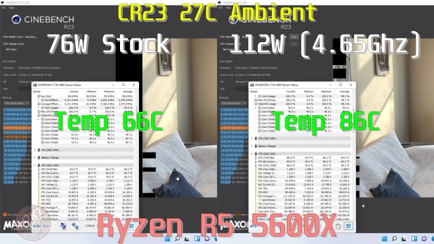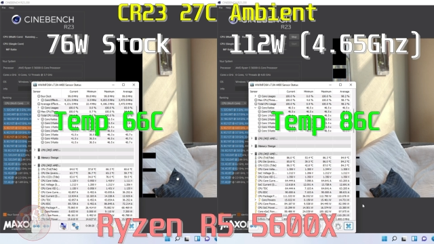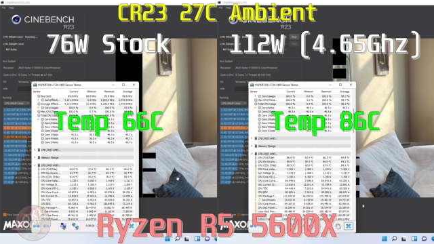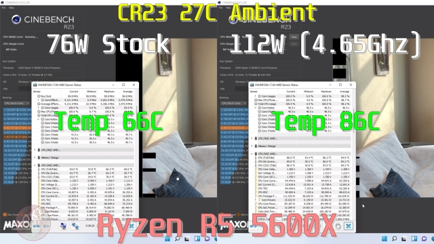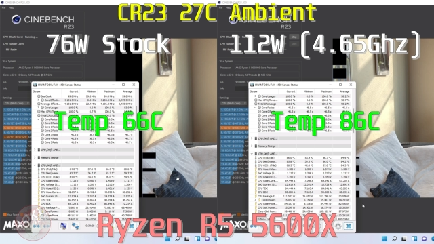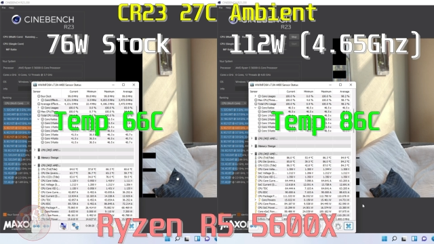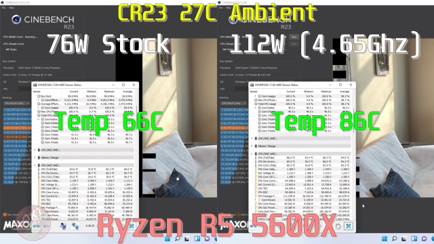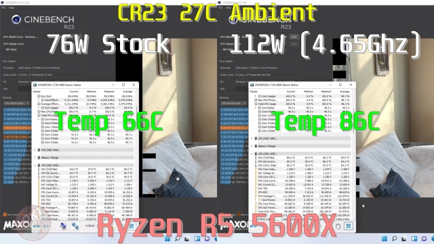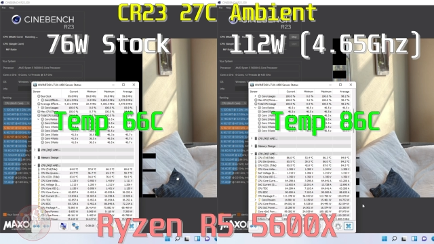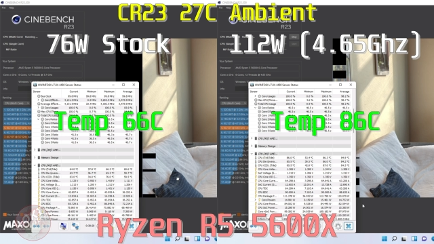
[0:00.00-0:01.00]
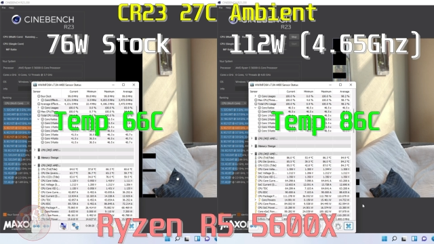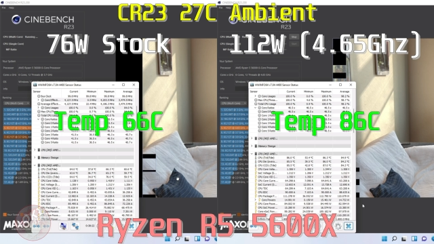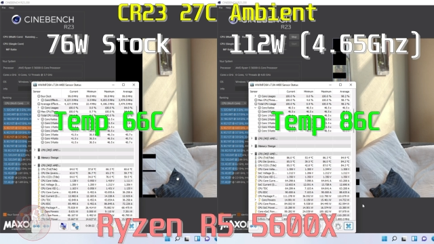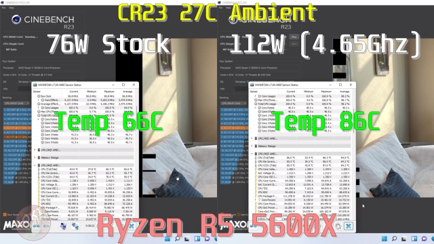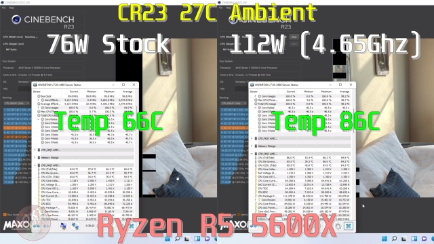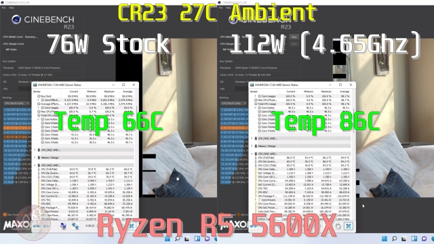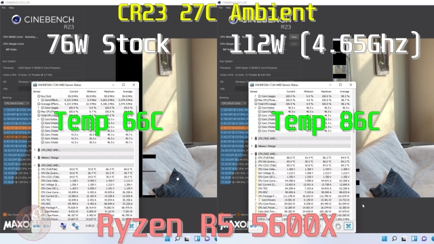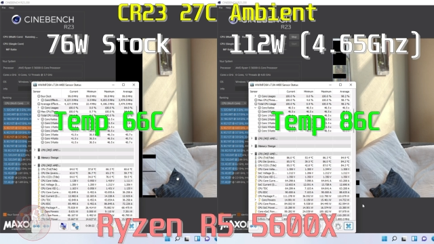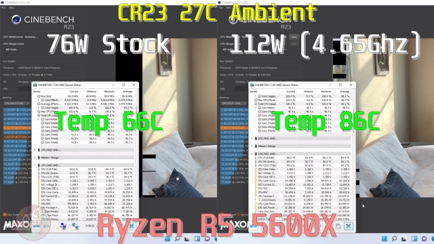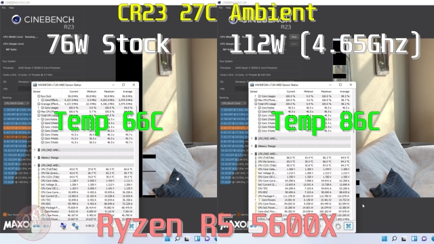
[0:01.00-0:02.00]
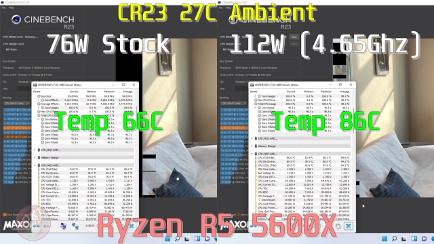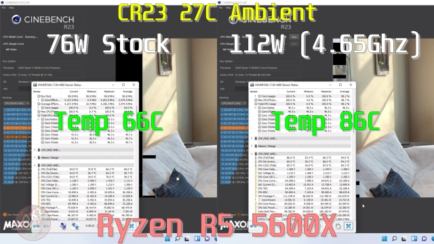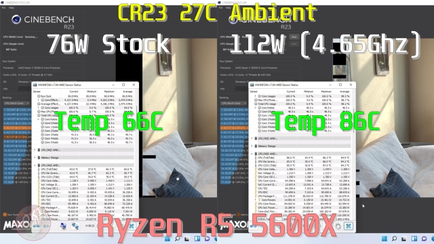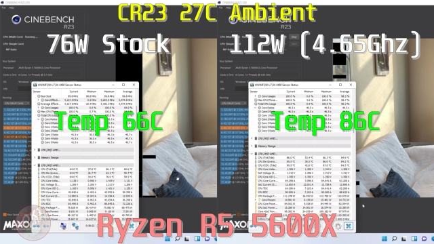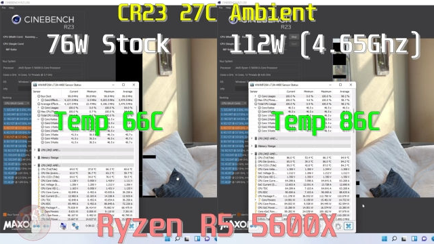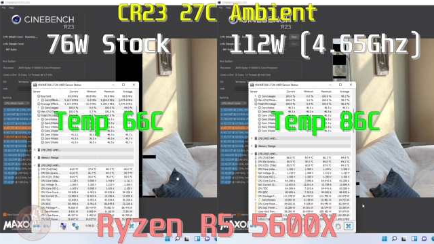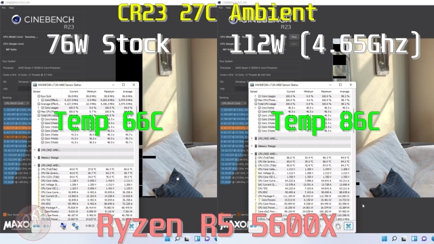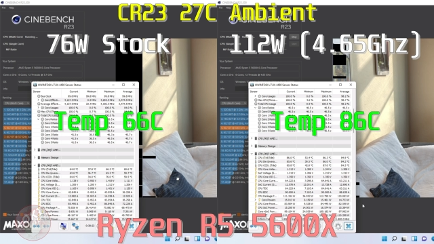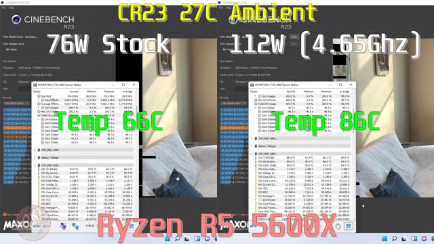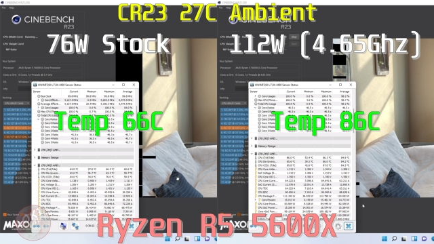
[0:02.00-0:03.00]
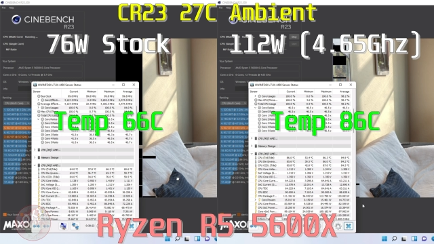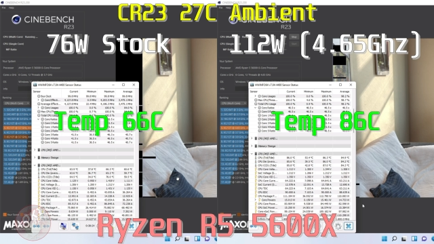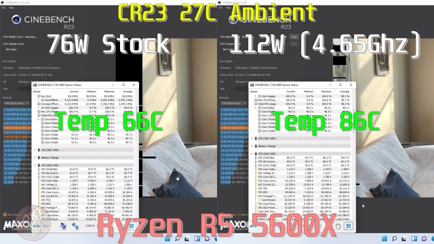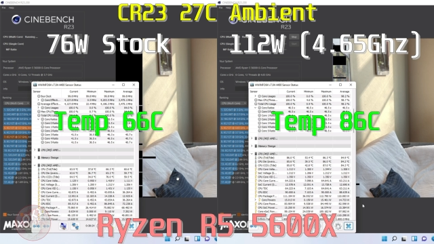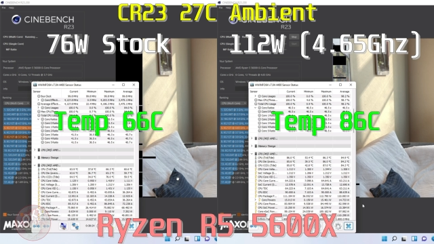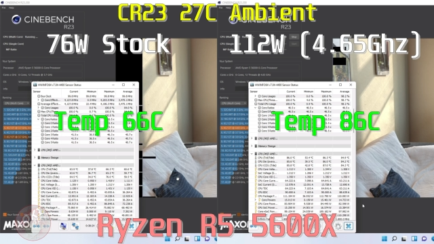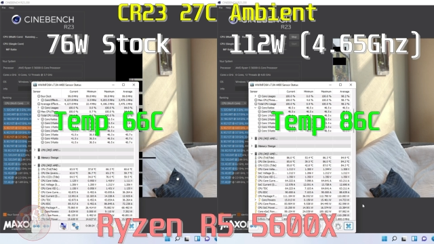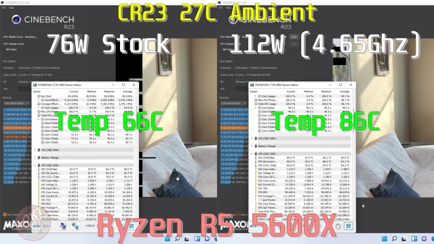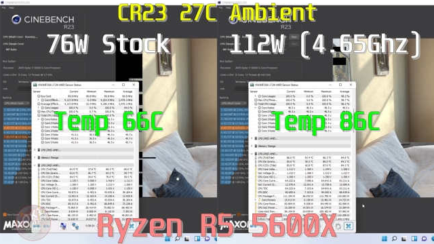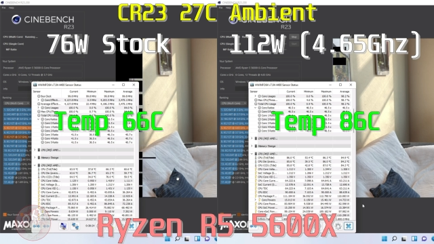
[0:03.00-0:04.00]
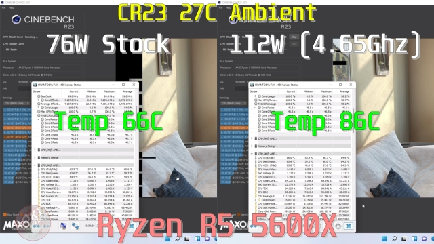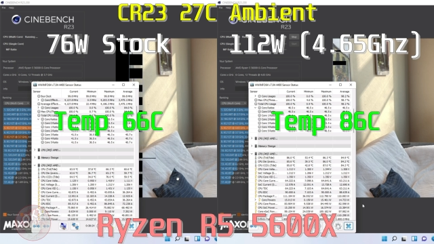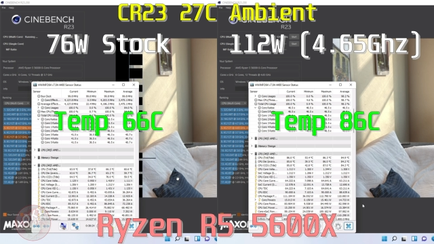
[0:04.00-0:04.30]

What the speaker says: [unreadable: no face in view]